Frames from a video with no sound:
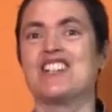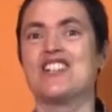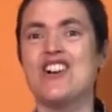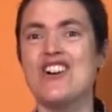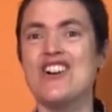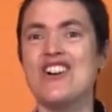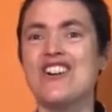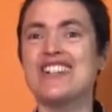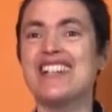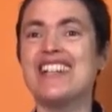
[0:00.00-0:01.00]

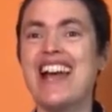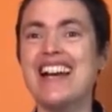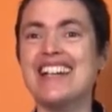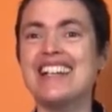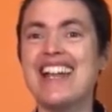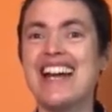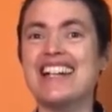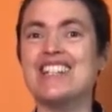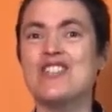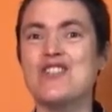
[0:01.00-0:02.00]
John Kanaka
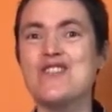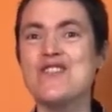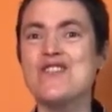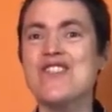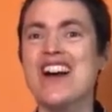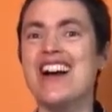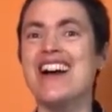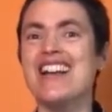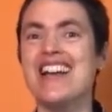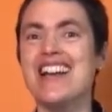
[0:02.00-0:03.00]
Naka
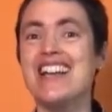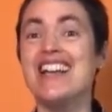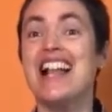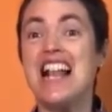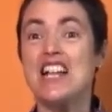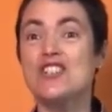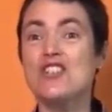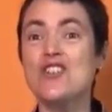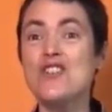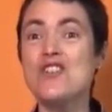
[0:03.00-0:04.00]
turaye.
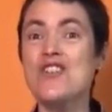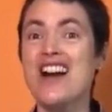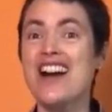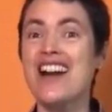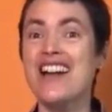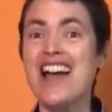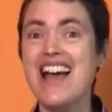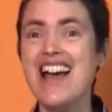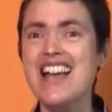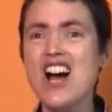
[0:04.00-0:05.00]

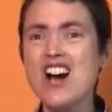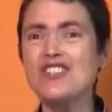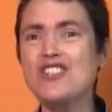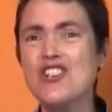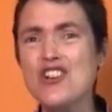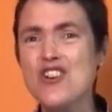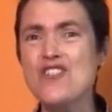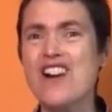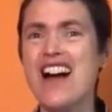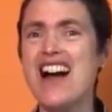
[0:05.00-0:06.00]
Turaye, oh
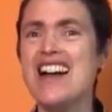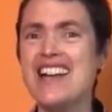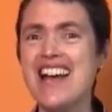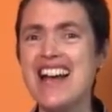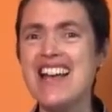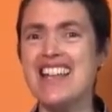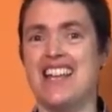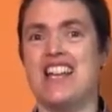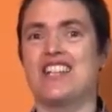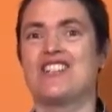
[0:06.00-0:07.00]
turaye.
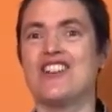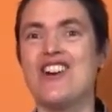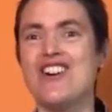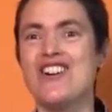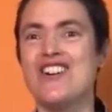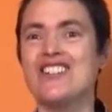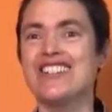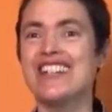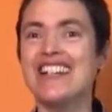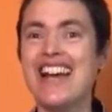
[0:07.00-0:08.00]

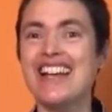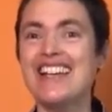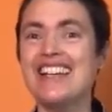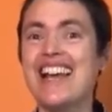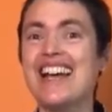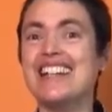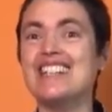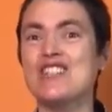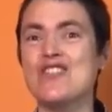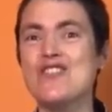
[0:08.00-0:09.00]
John Kanaka
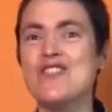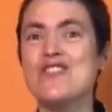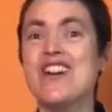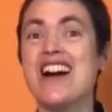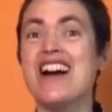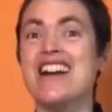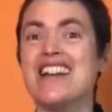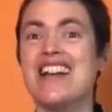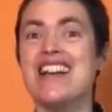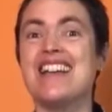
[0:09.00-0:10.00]
Naka
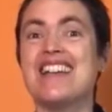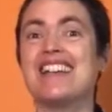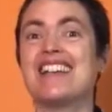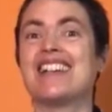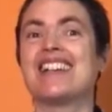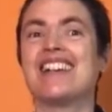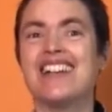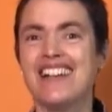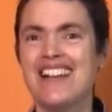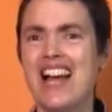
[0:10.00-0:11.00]
turaye.
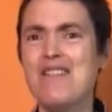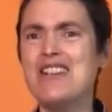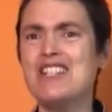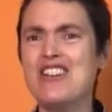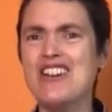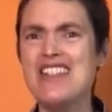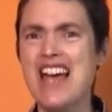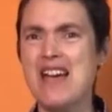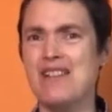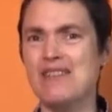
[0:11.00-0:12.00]
How are you doing
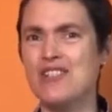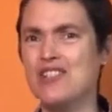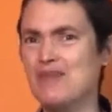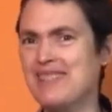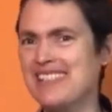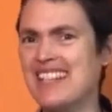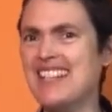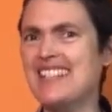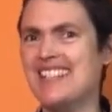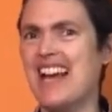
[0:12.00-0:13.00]
there? You got some C
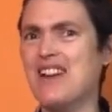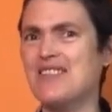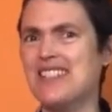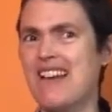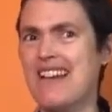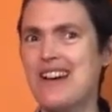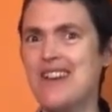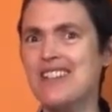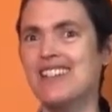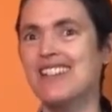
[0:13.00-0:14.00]
sounds going
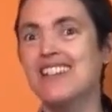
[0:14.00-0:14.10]
on?